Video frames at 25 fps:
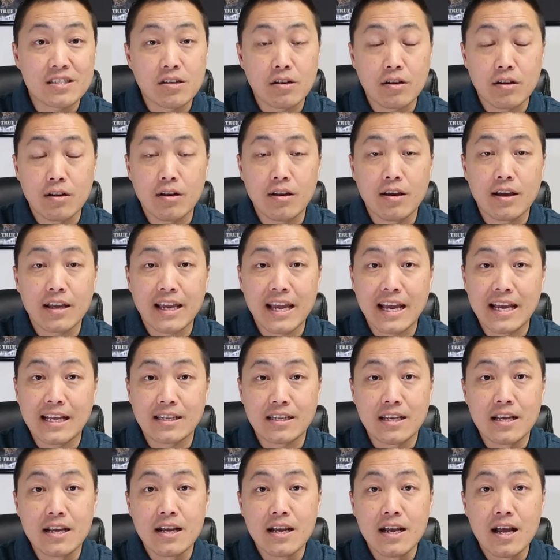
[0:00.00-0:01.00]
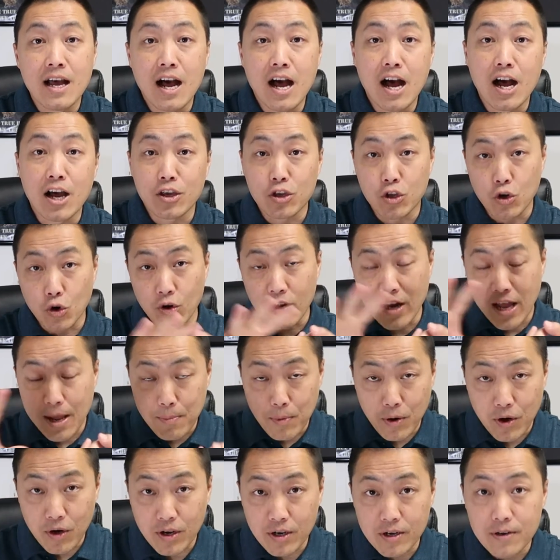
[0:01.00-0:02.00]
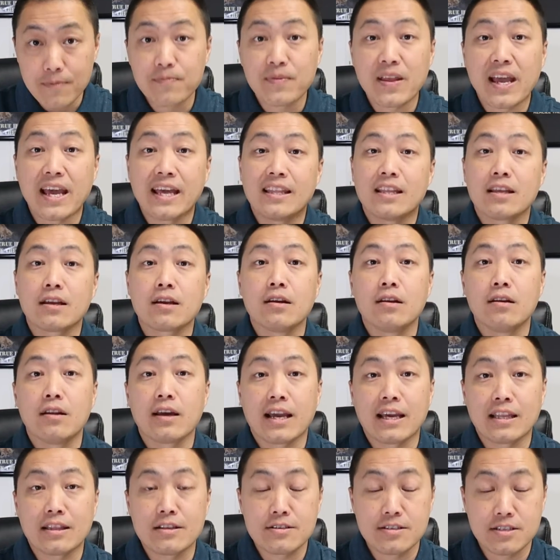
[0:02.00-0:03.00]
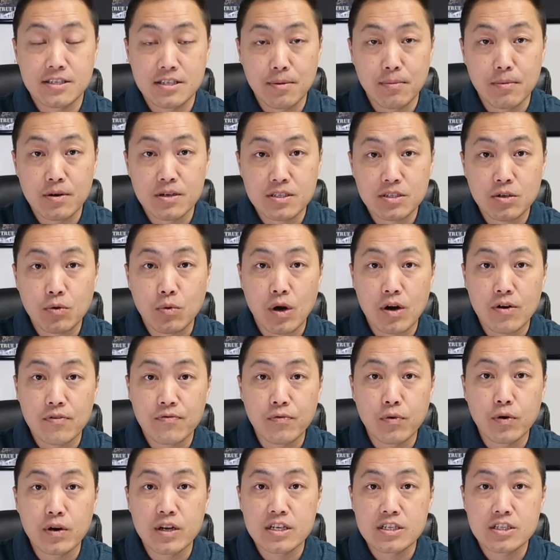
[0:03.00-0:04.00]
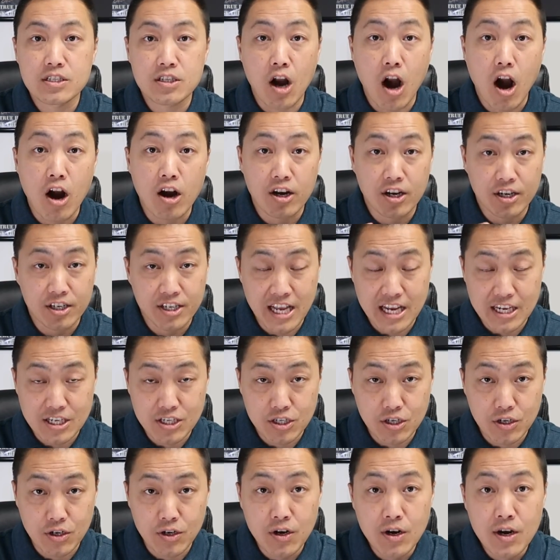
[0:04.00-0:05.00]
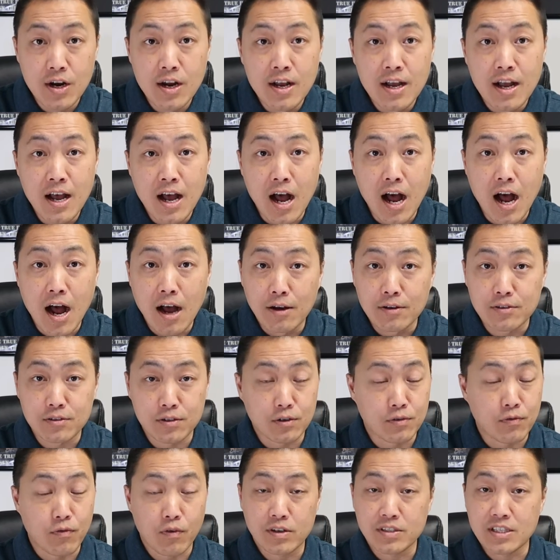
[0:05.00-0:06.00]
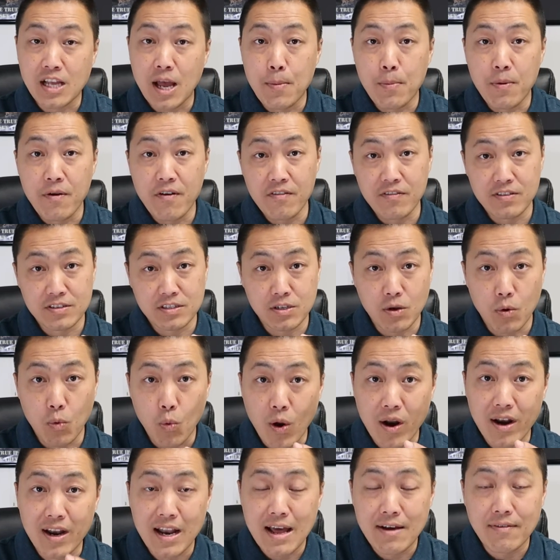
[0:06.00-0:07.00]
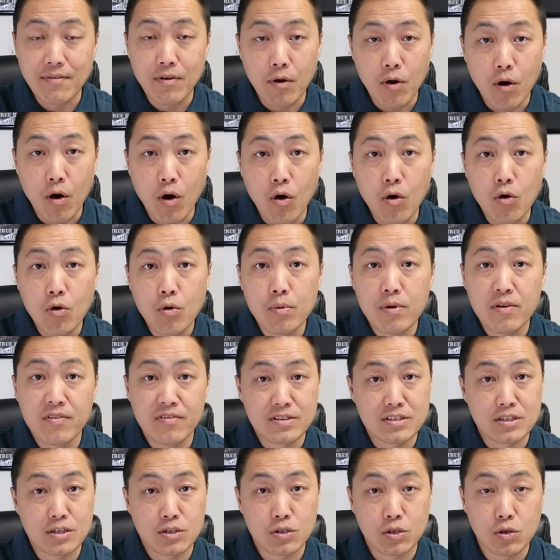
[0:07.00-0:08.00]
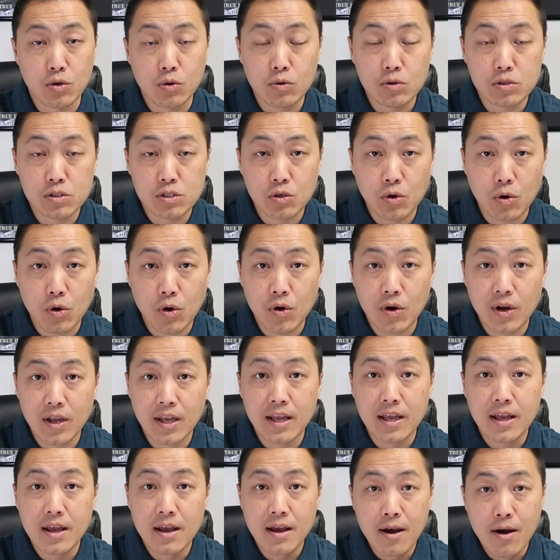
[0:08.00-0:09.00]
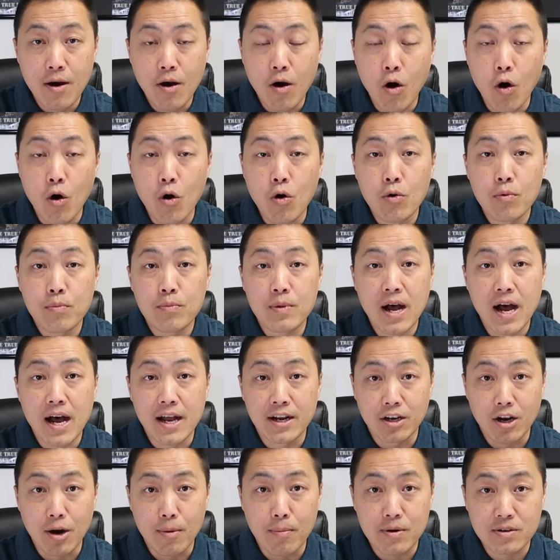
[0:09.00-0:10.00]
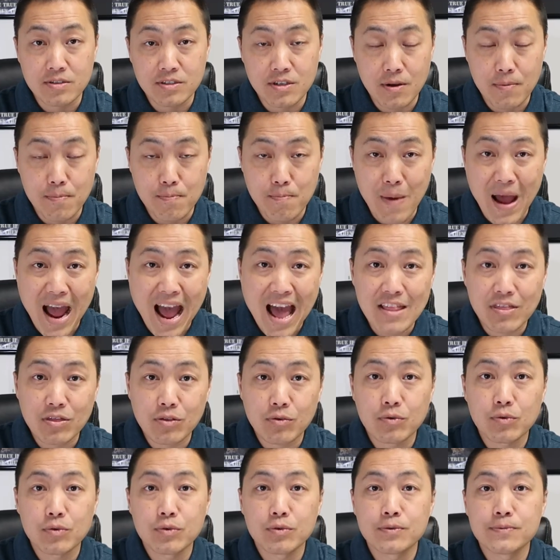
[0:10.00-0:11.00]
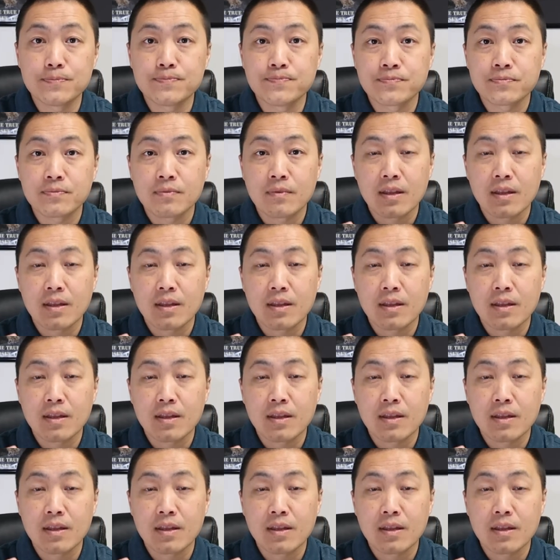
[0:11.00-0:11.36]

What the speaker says: is gonna look at your neighborhood, and they're gonna look at the similar square footage, the architecture. So for example, if it's a one-level home, if it's a two-story home, numbers of bedrooms,